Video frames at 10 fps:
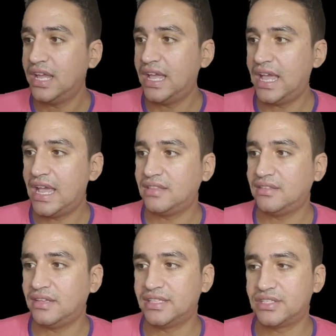and
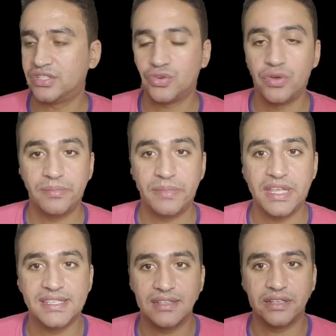it's showing me
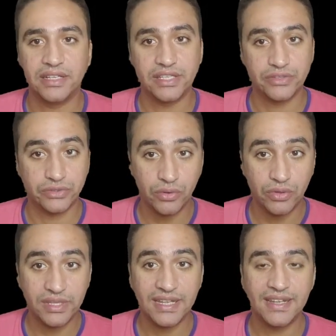that it is
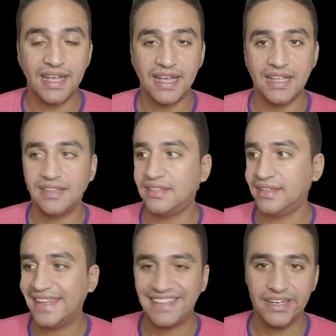loading and
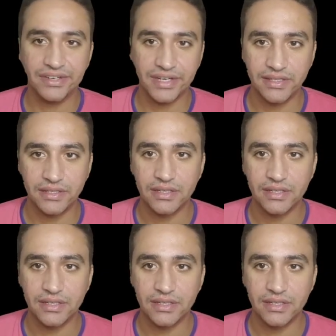getting ready.